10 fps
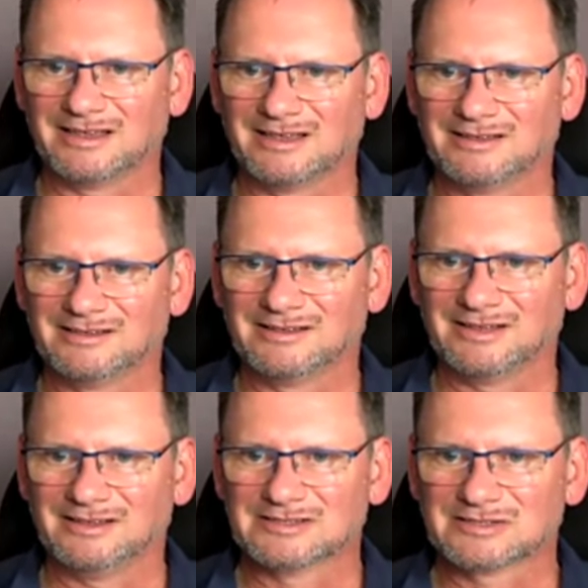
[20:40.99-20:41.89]
in
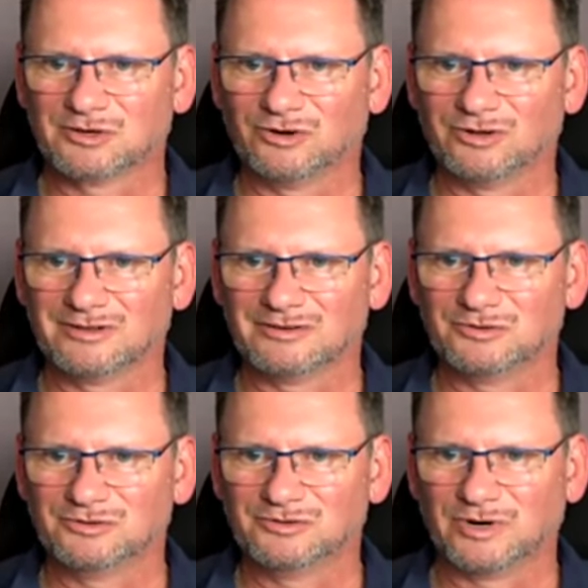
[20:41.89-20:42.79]
this call,
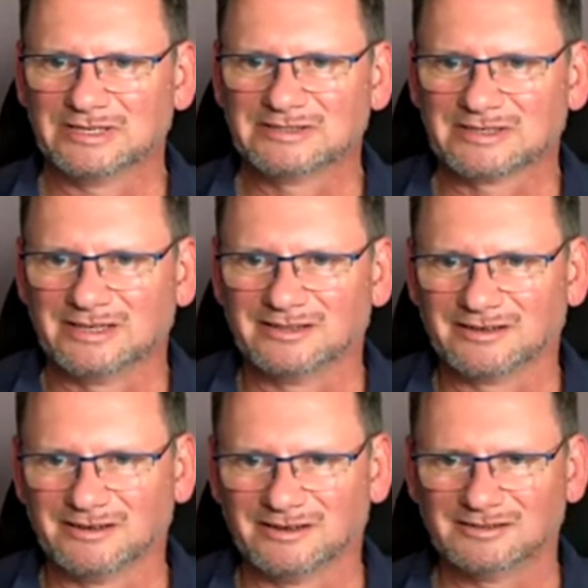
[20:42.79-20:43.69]
who runs a
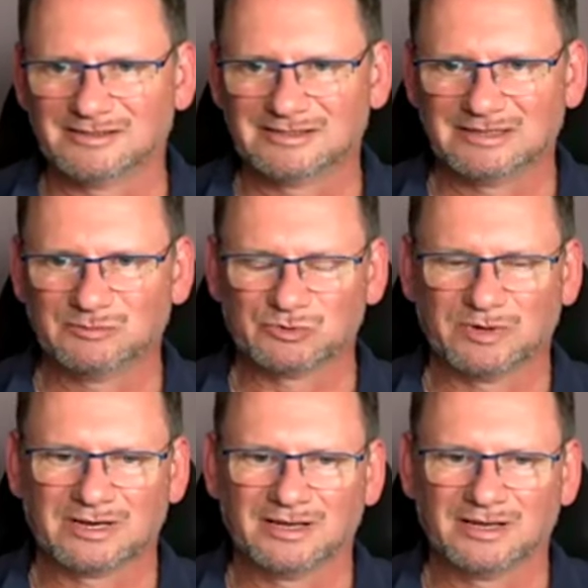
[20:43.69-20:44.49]
kindergarten in Timișoara,